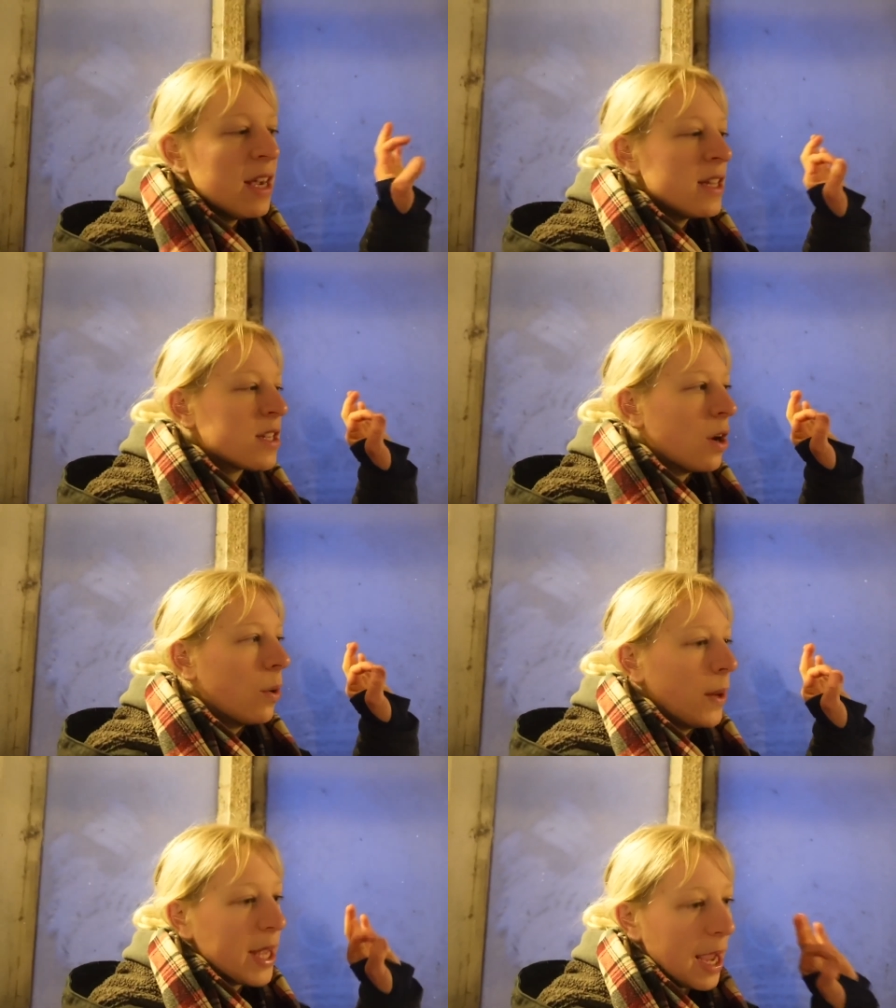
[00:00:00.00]

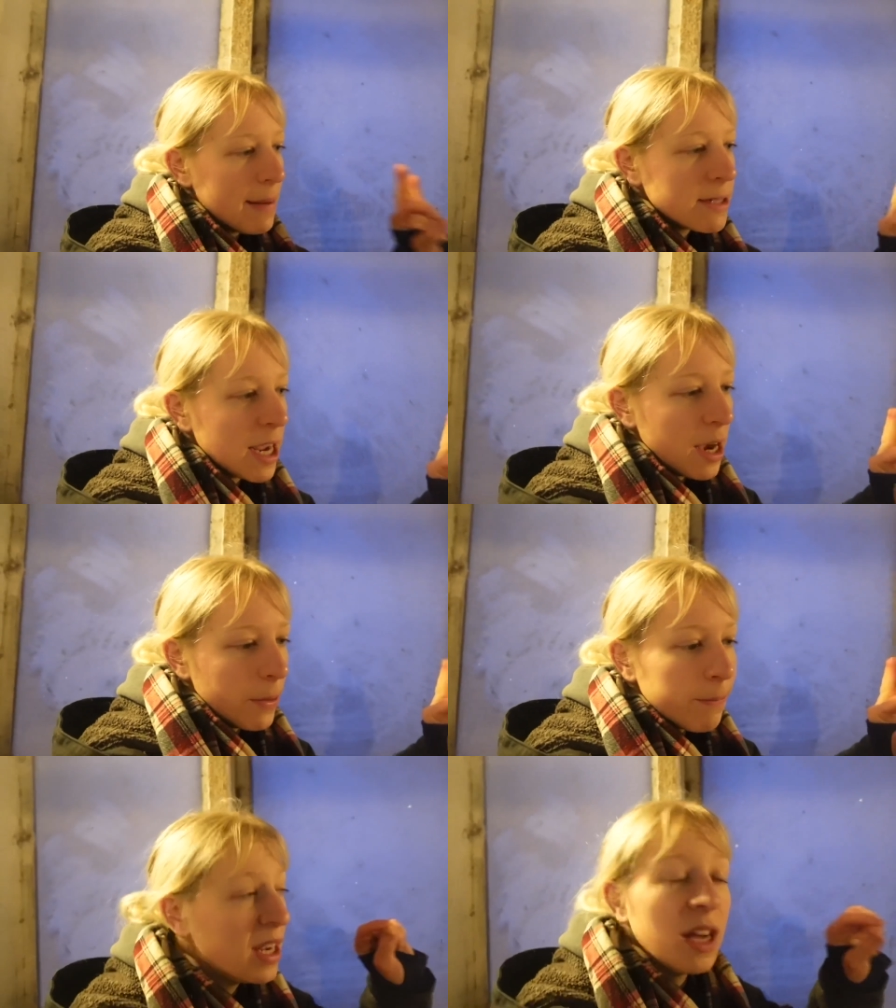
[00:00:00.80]
So we came
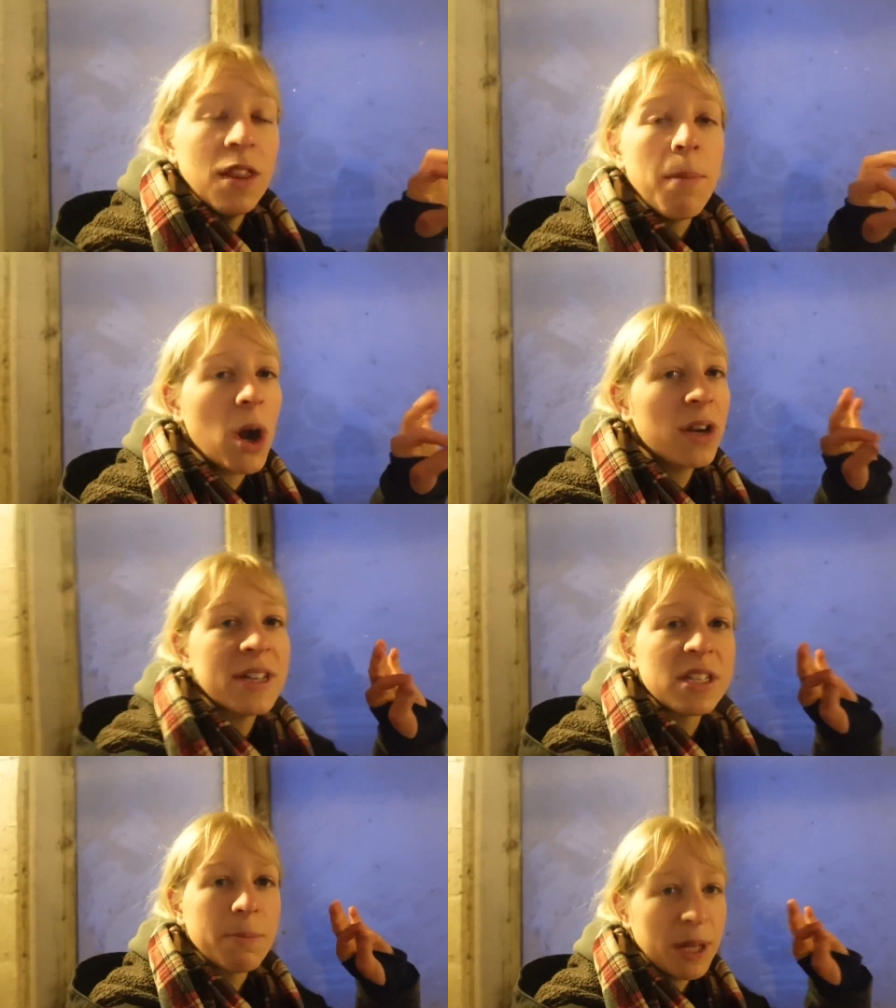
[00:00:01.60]
down, the barn
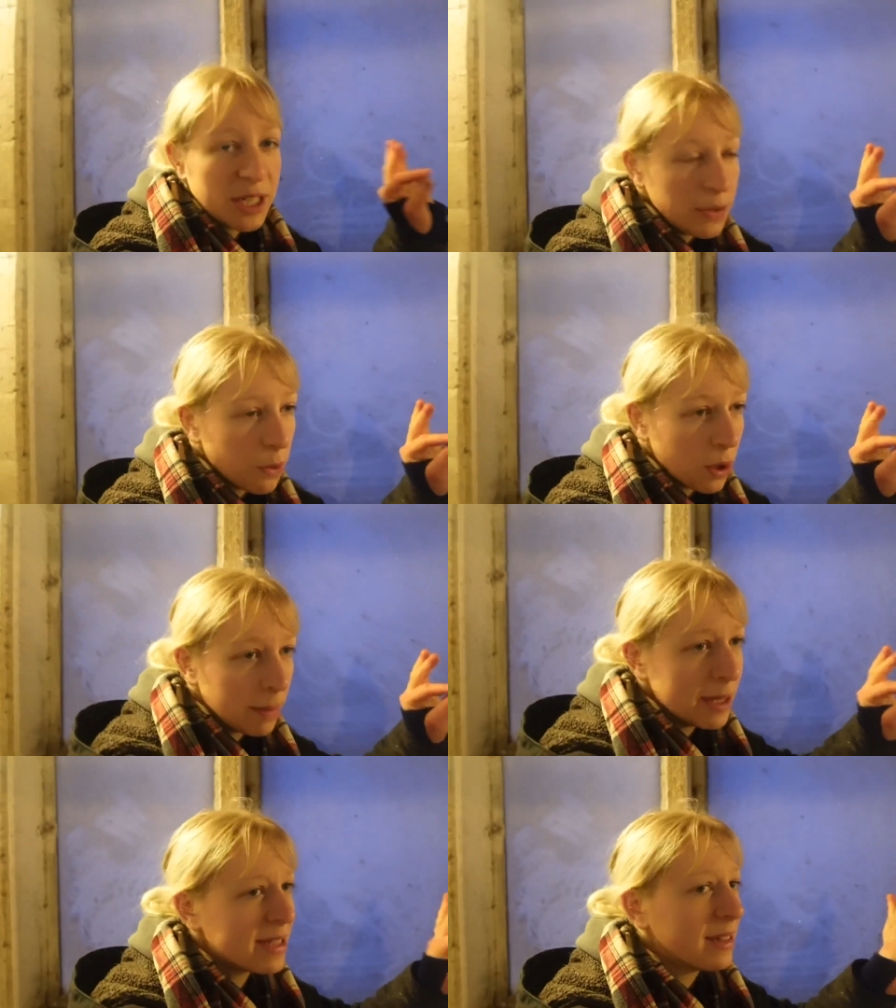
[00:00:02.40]
is plenty
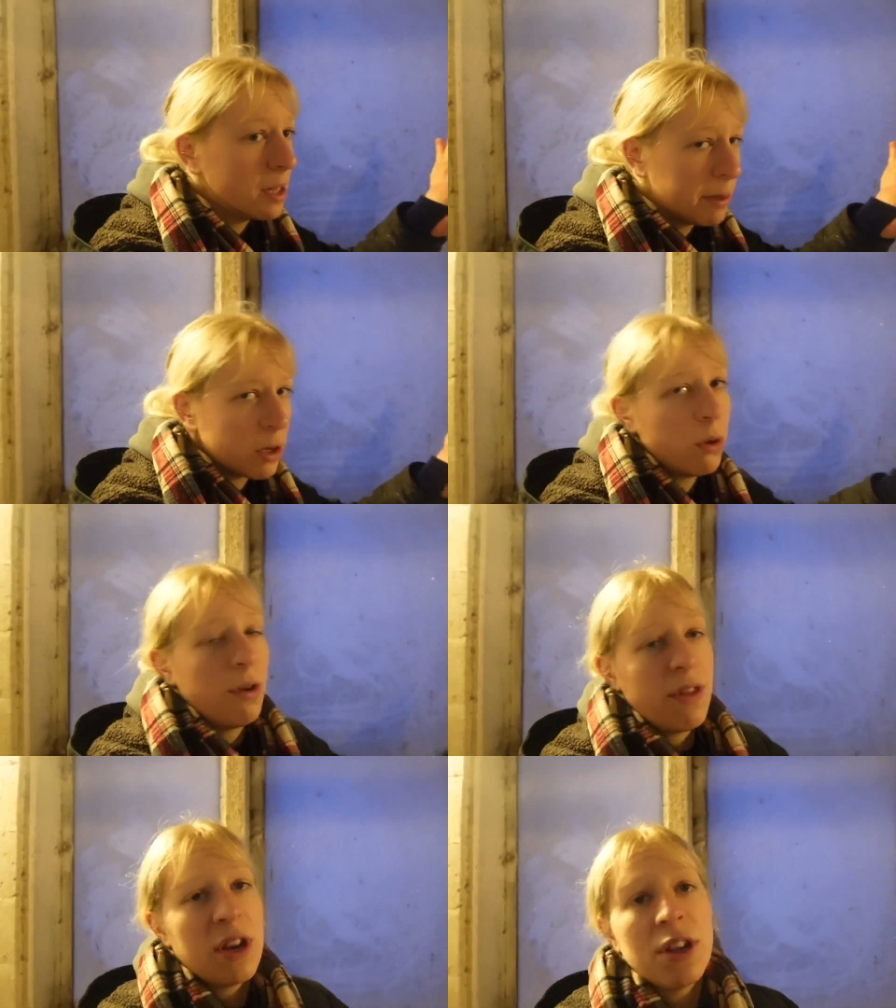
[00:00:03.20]
warm, it's a little bit
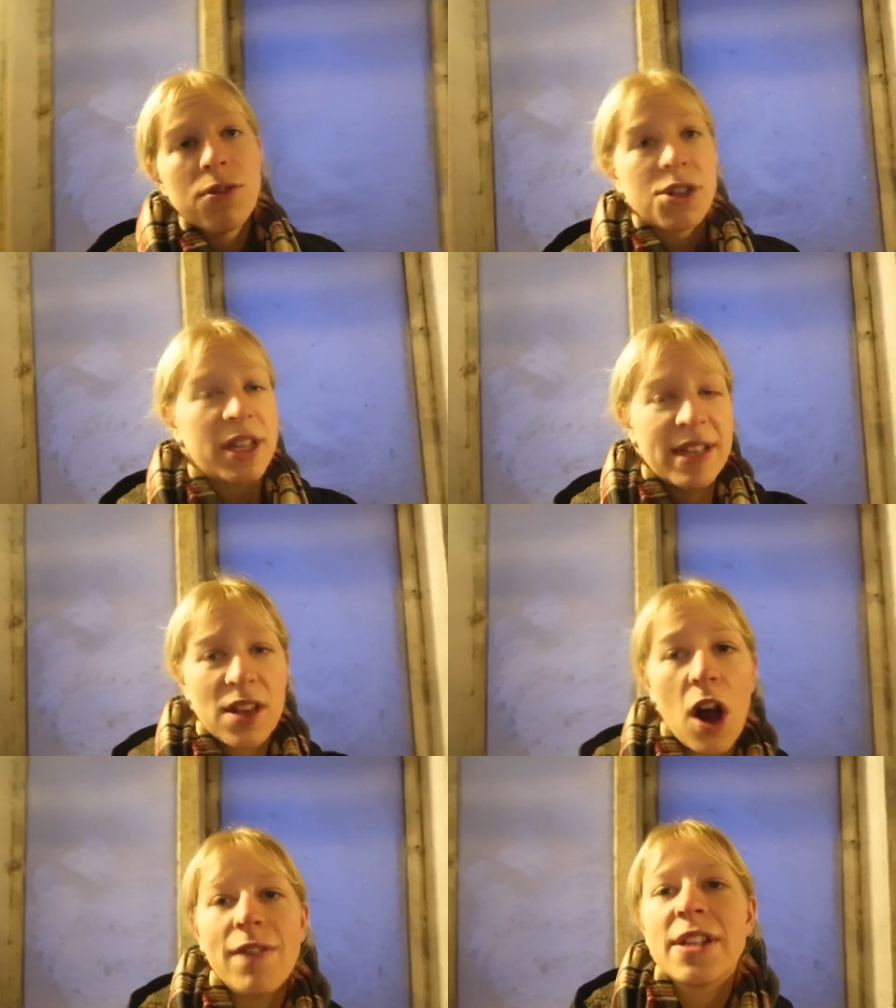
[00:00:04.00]
colder than it usually is,
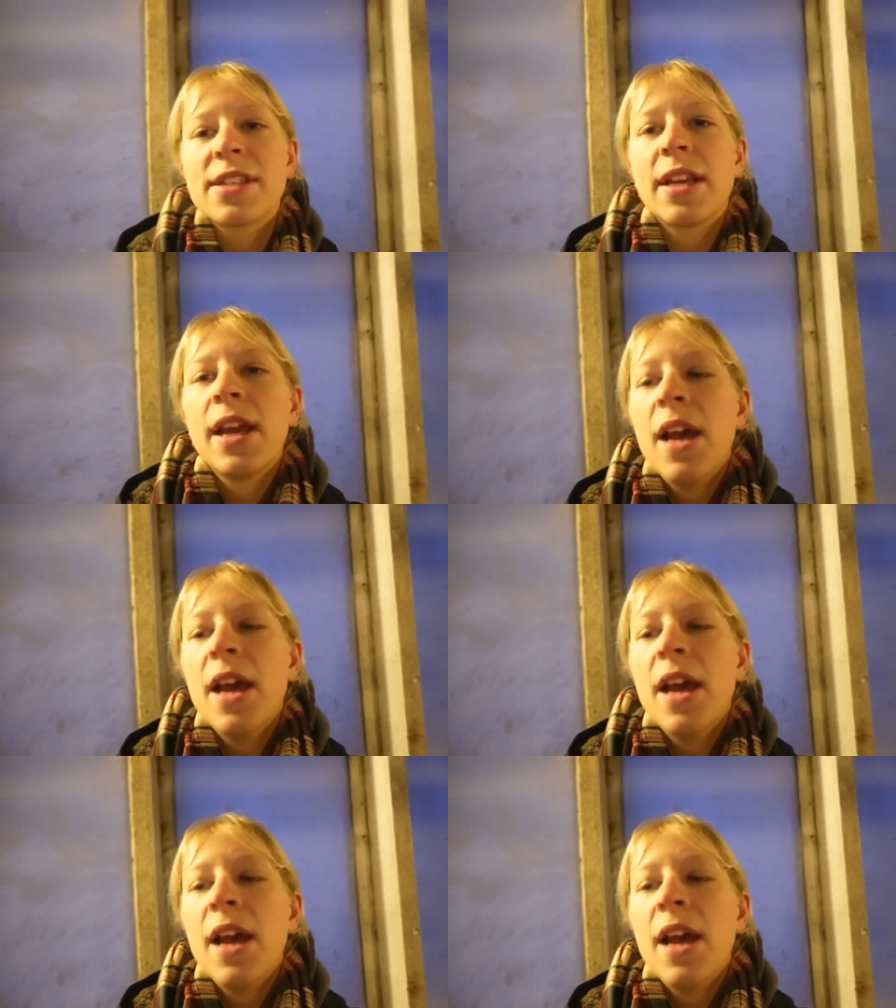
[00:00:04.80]
obviously.